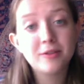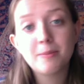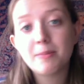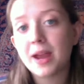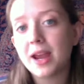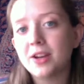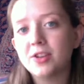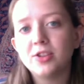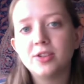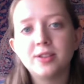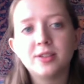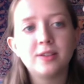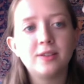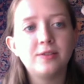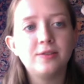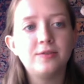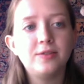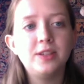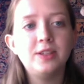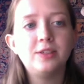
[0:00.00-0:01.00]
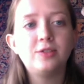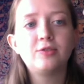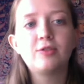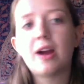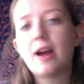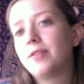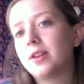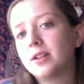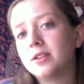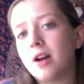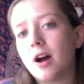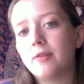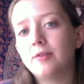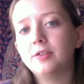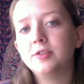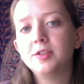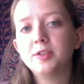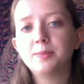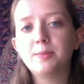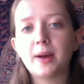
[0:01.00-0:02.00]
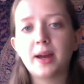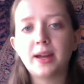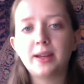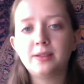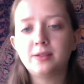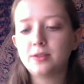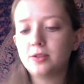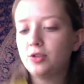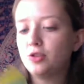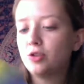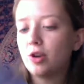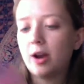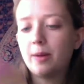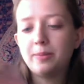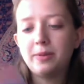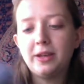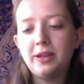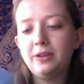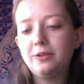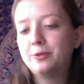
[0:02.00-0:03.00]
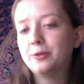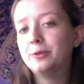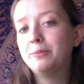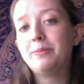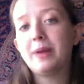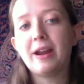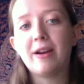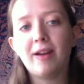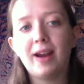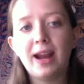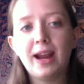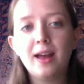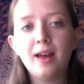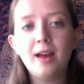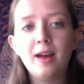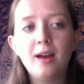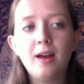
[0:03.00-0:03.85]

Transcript: the pages of these graphic novels by Satrapi or Barry,